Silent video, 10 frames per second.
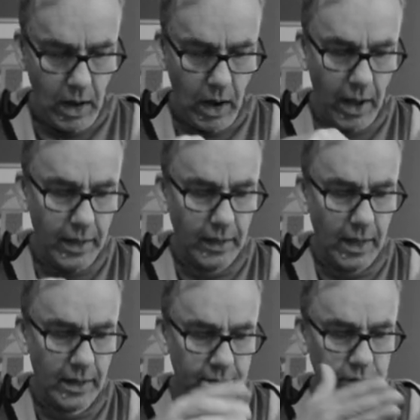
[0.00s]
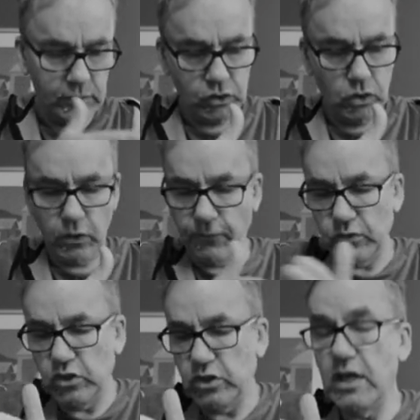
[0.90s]
I can sort of
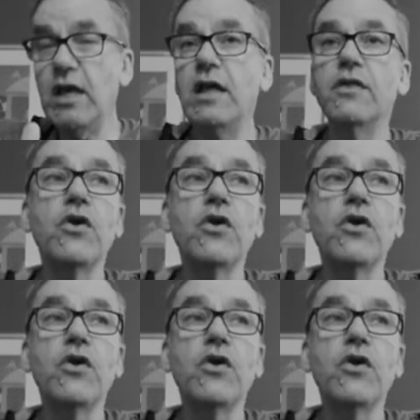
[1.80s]
see